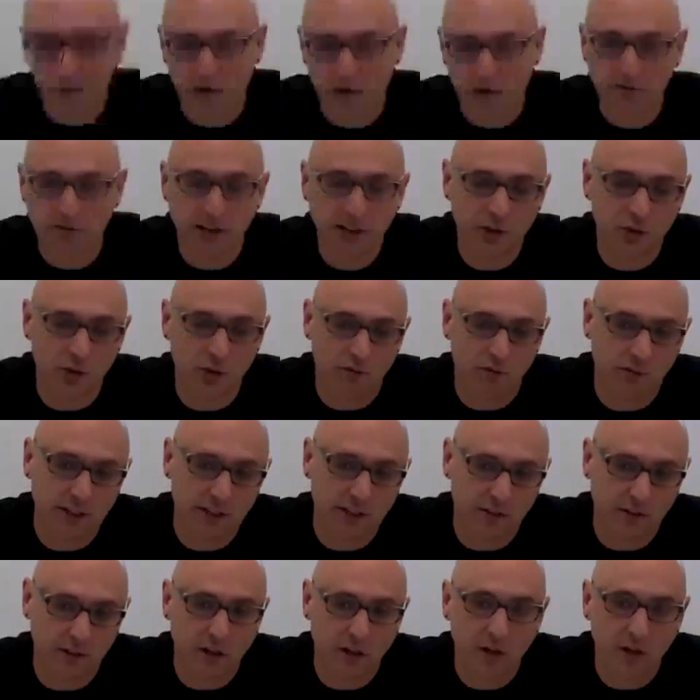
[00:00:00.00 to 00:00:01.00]
sacrifice of
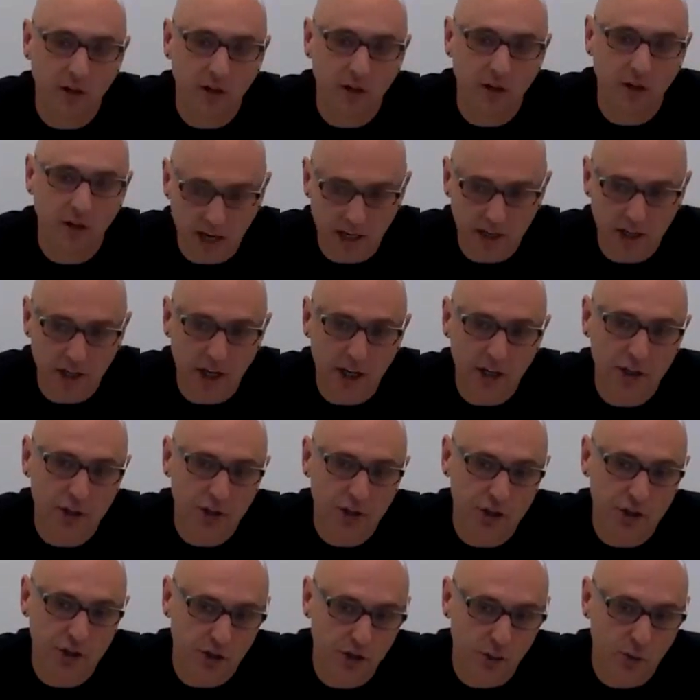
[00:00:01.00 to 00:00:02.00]

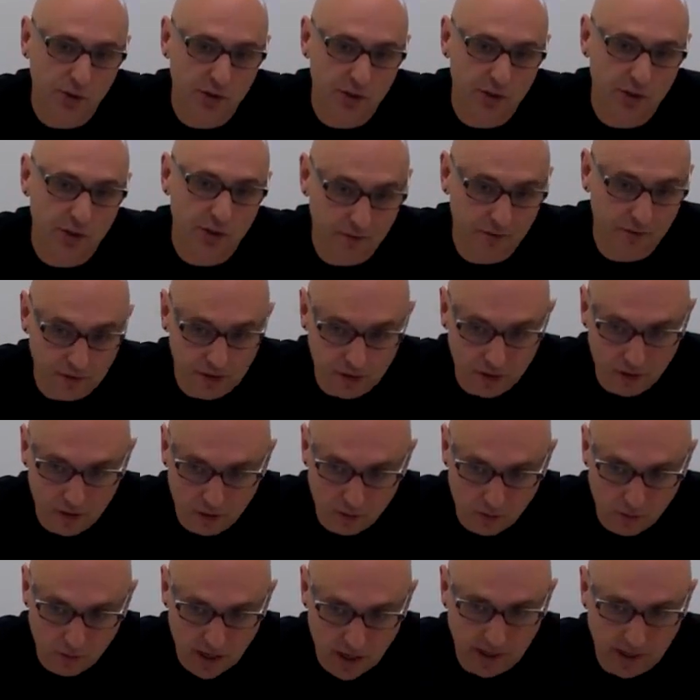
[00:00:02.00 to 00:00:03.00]
any security,
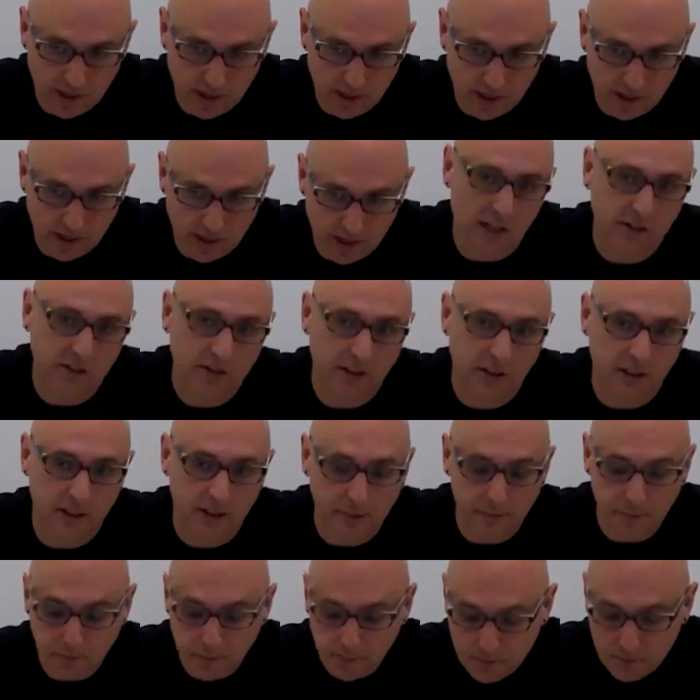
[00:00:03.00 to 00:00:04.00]
right? And
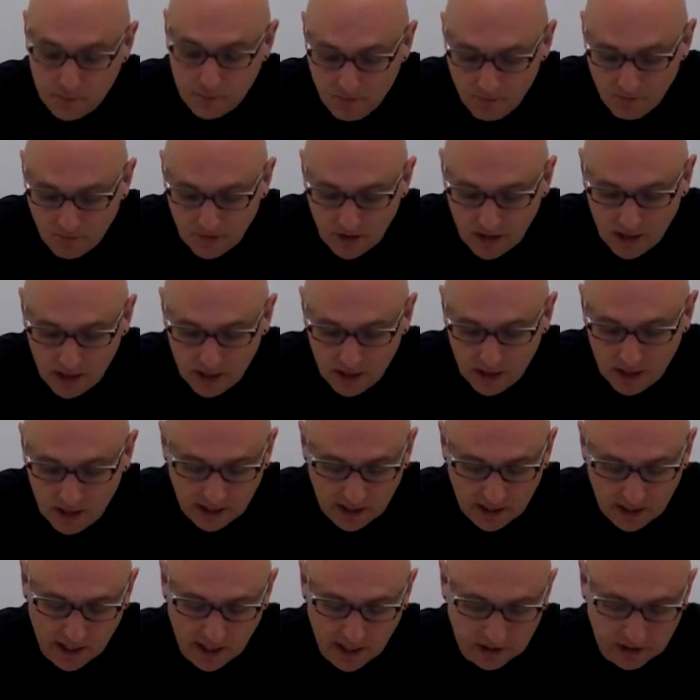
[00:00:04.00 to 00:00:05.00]

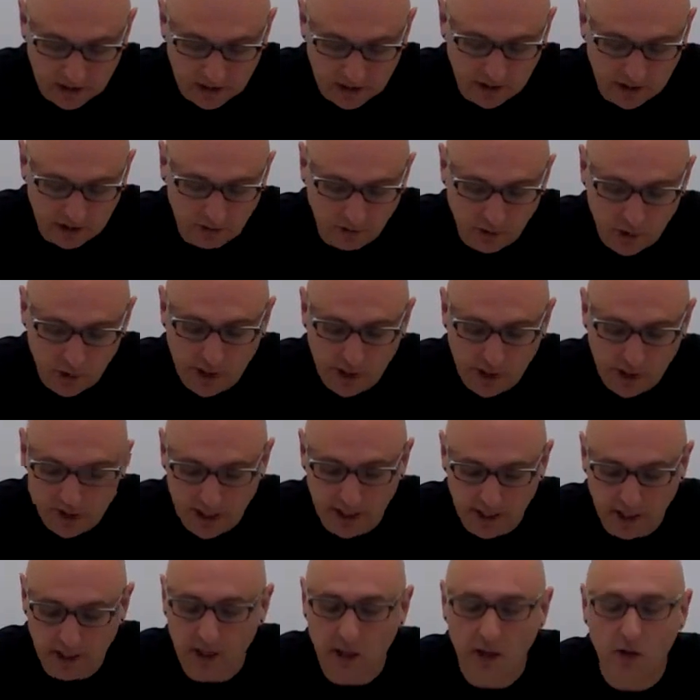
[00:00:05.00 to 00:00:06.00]
that's a very
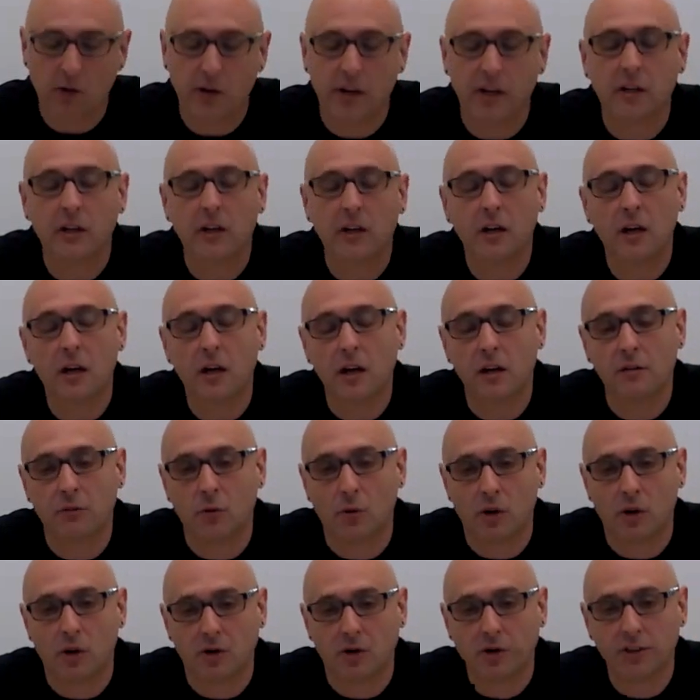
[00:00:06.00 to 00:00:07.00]
exciting area
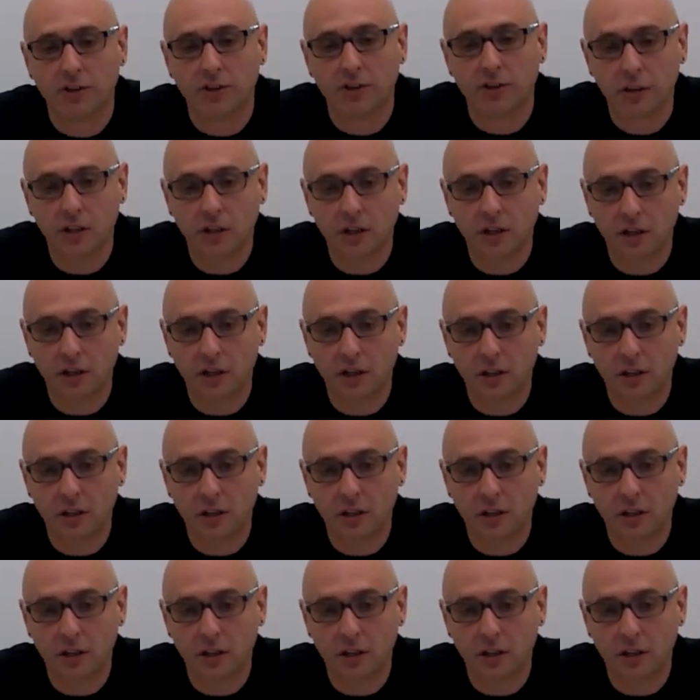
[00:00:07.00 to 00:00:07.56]
for us.